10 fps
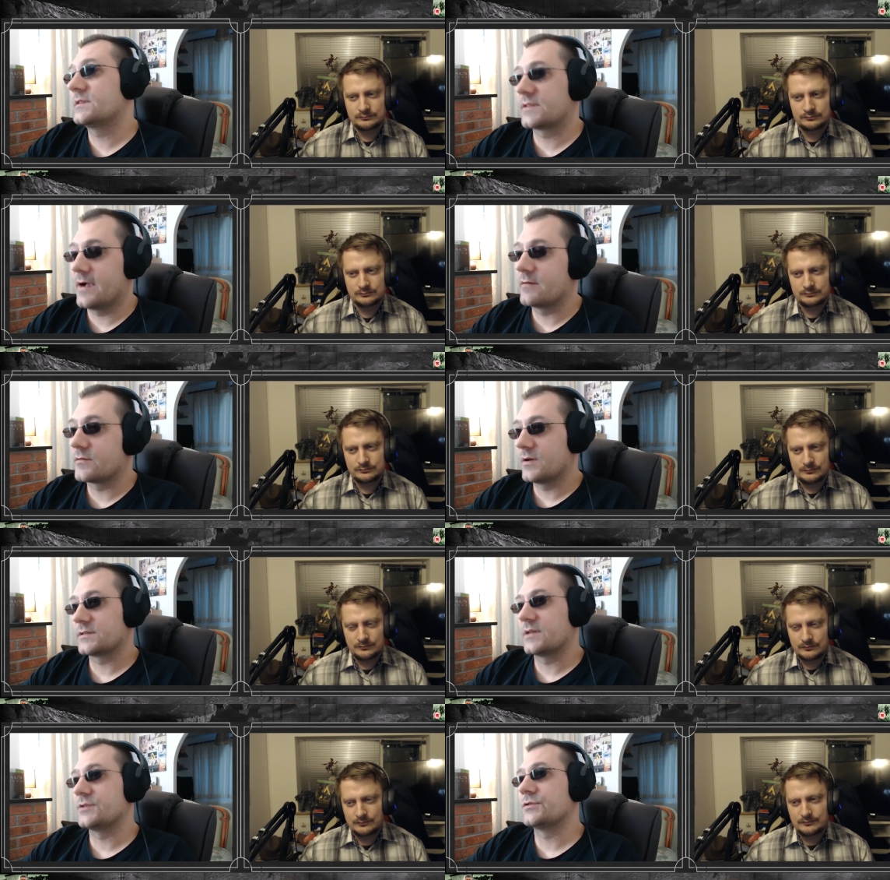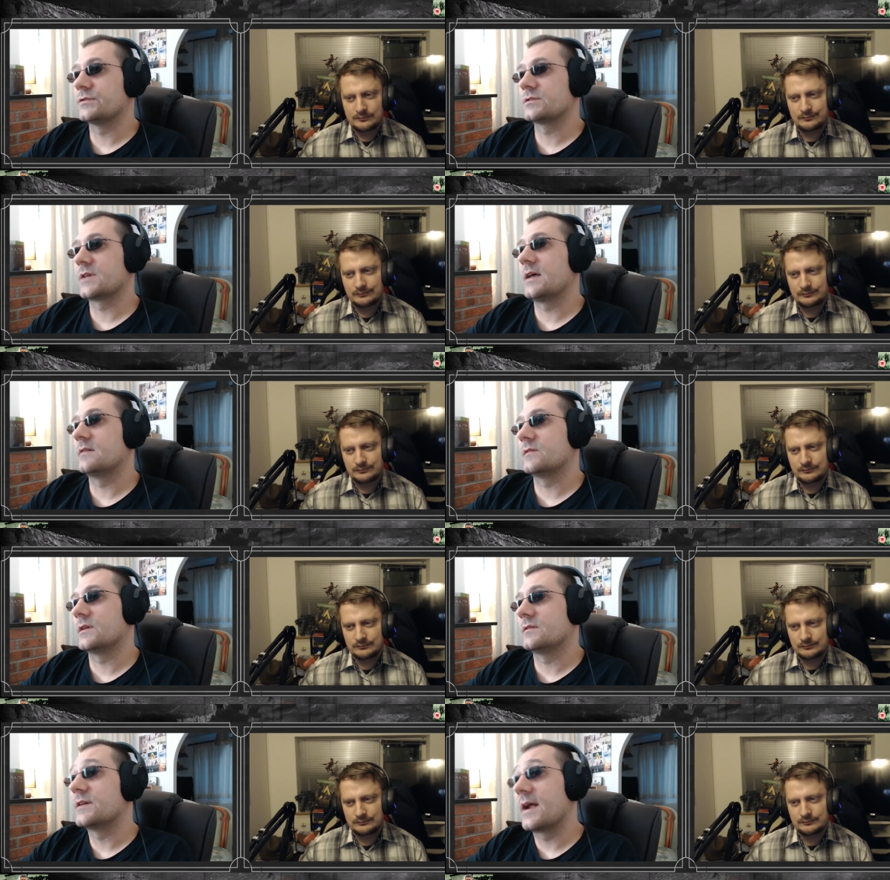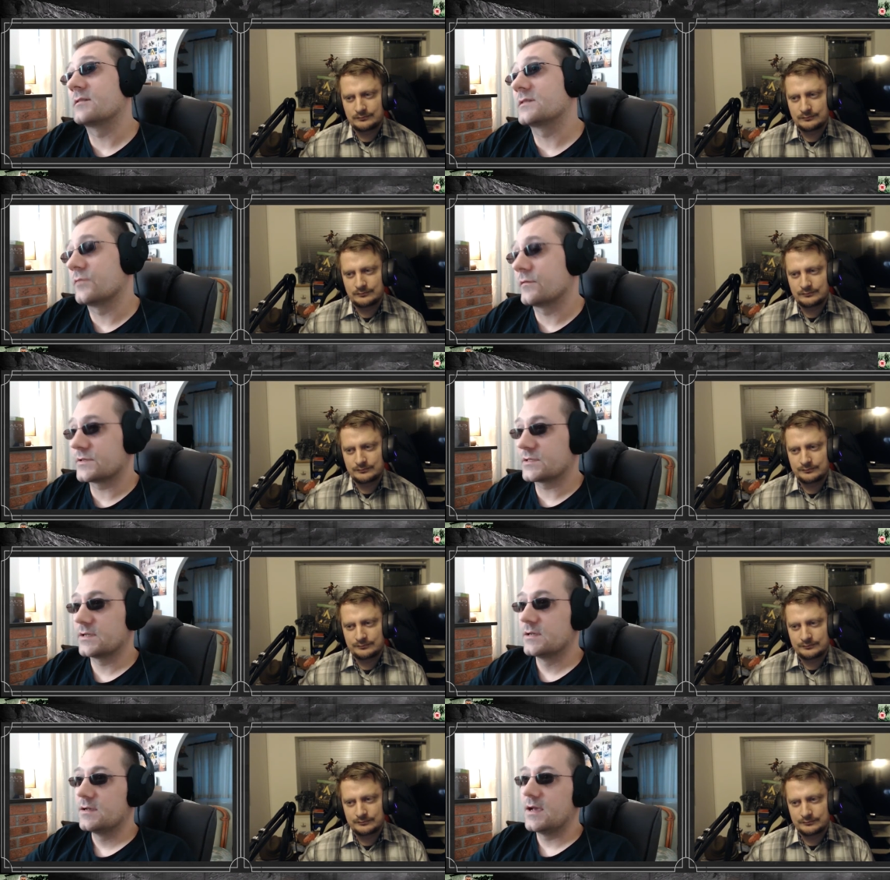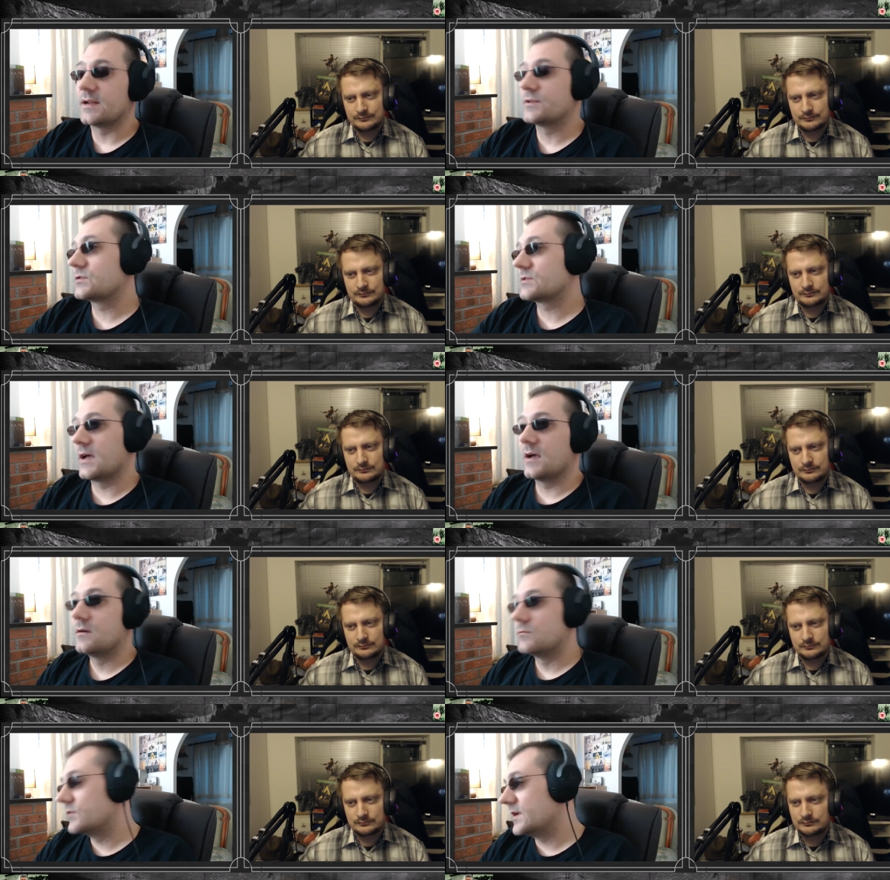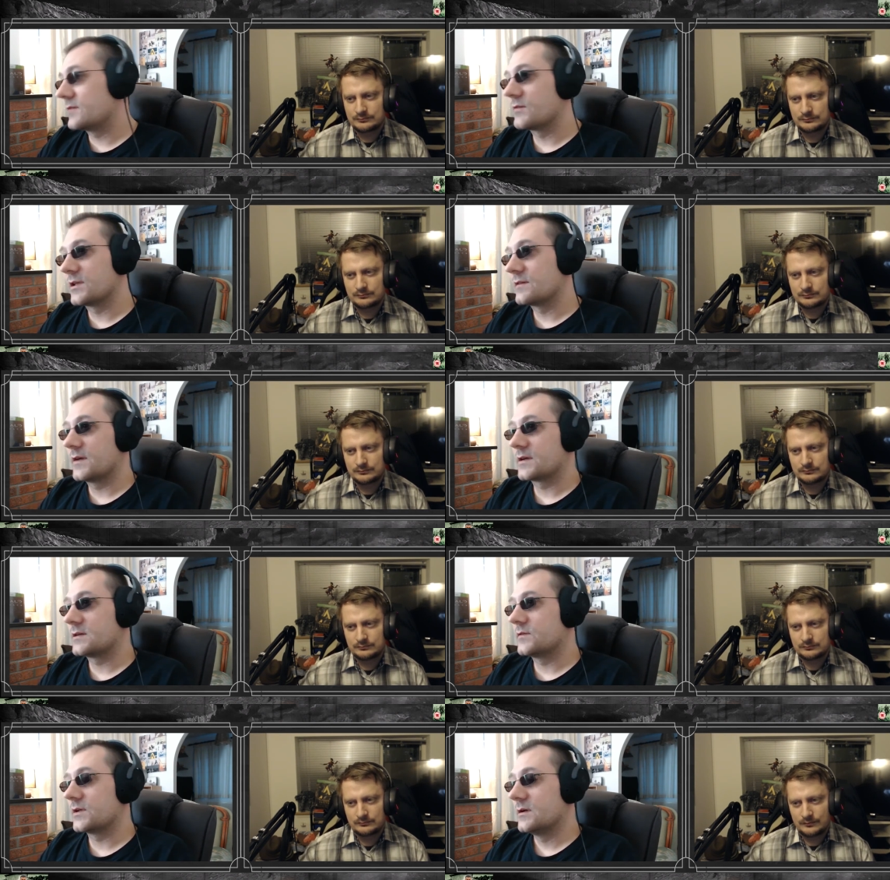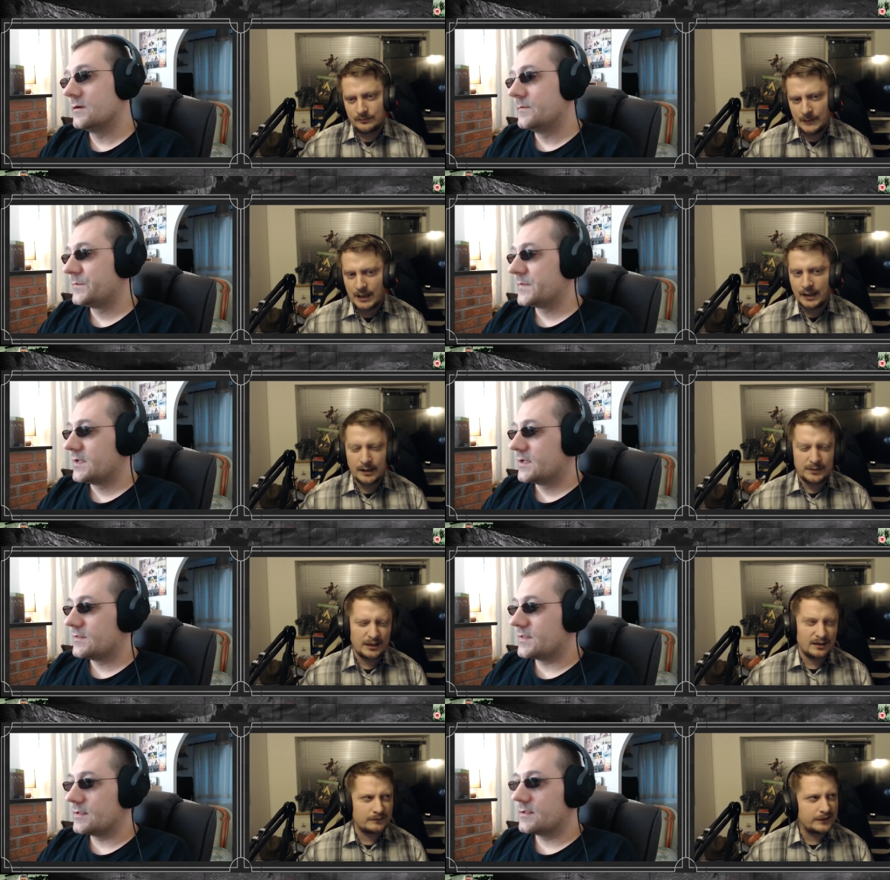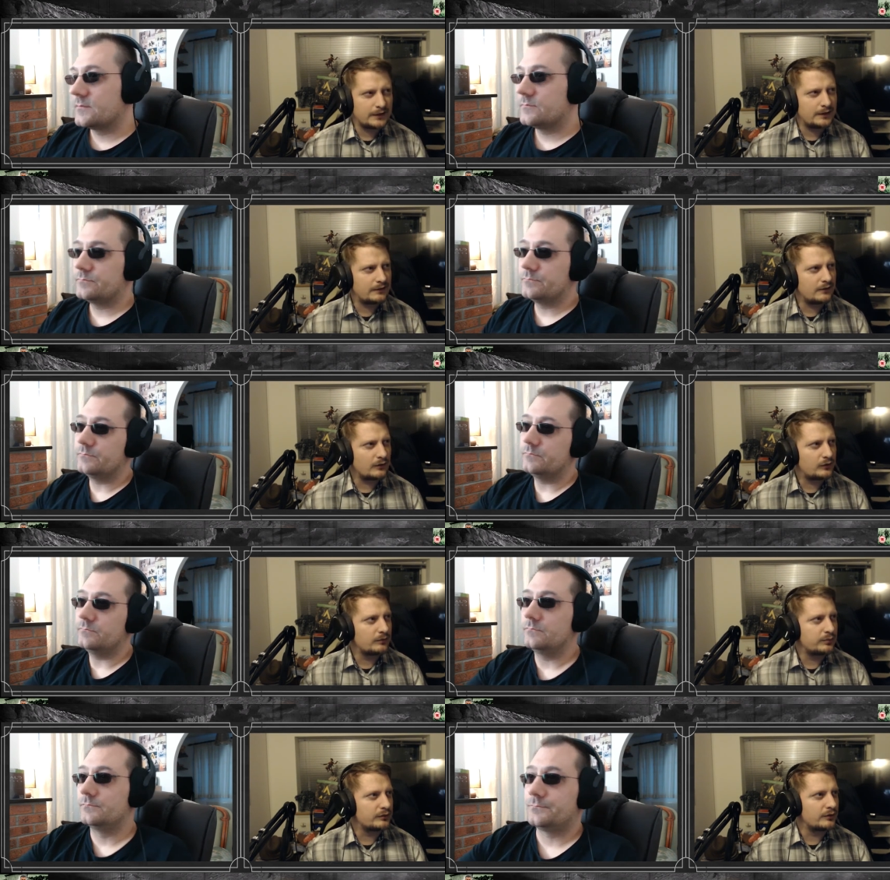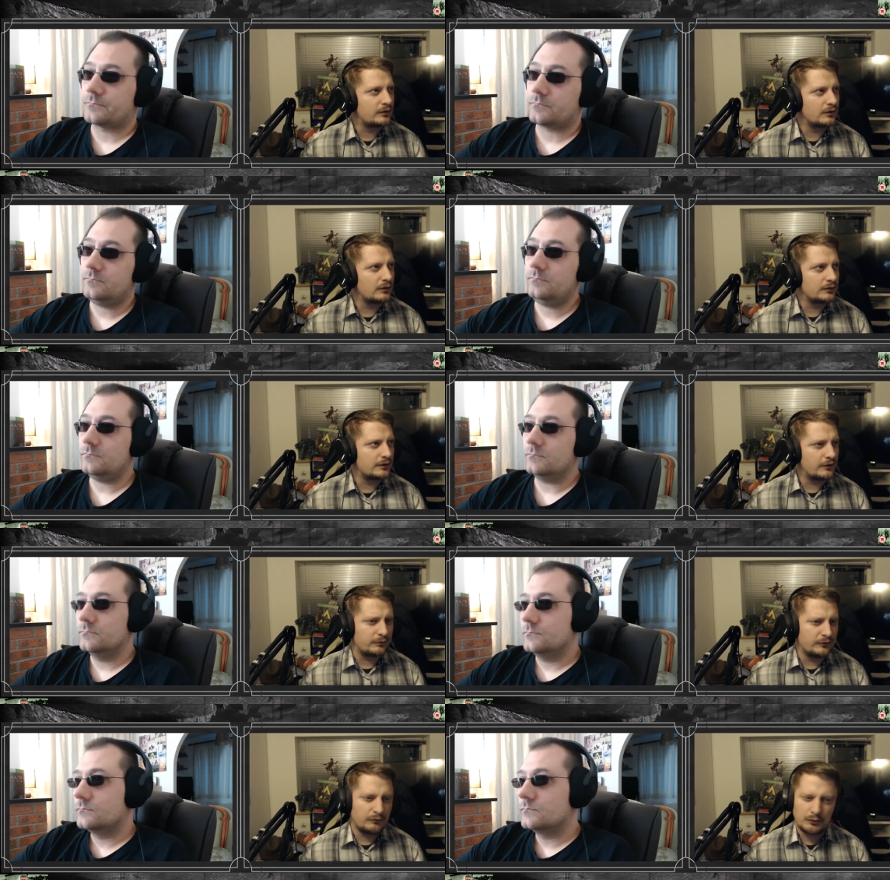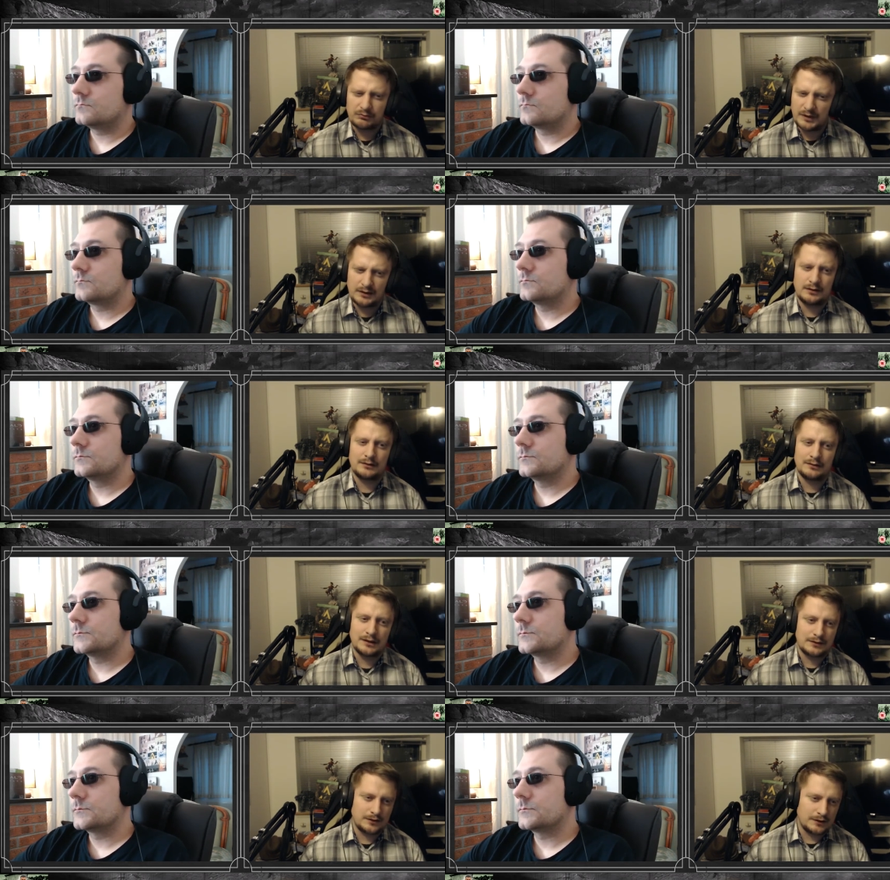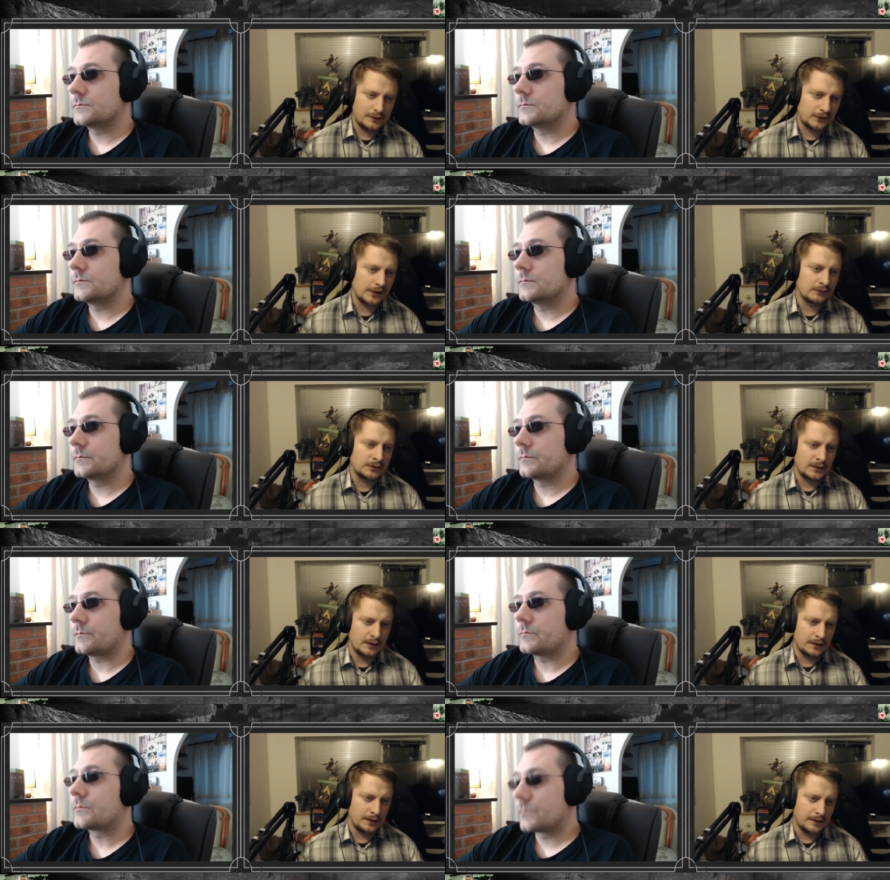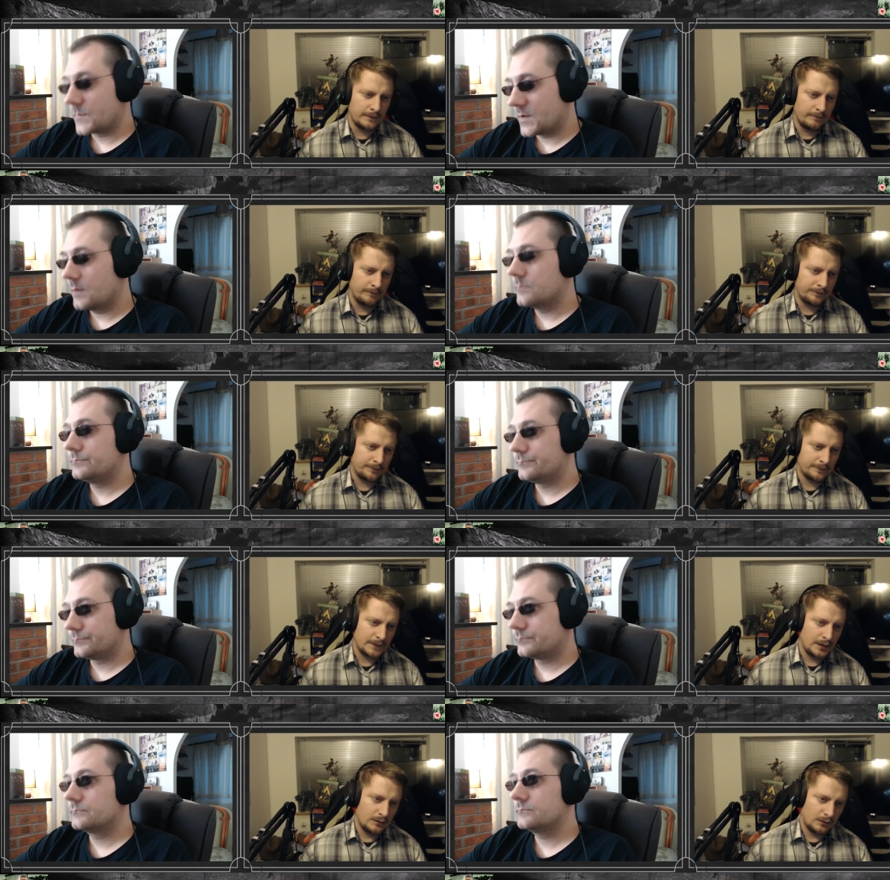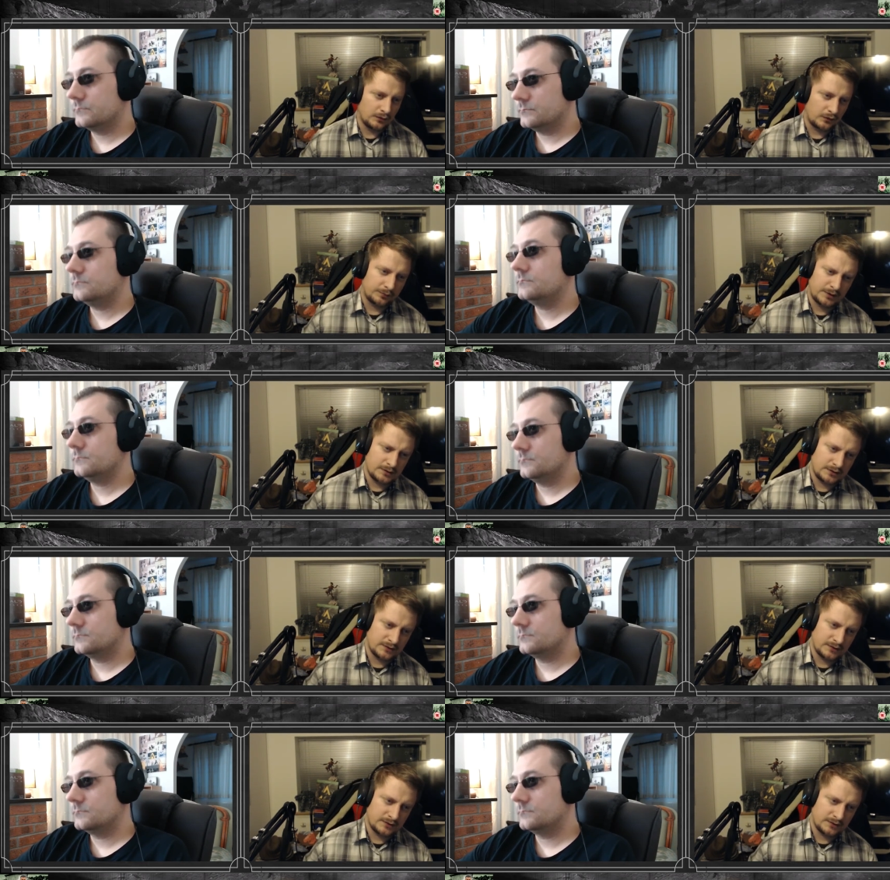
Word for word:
Speaker 1: it's characterizations and the, the narrative, obviously. And it does that really, really effectively. Yeah, and I mean, I
Speaker 2: think it's also important to note that this movie was made in 1987, um, which was a period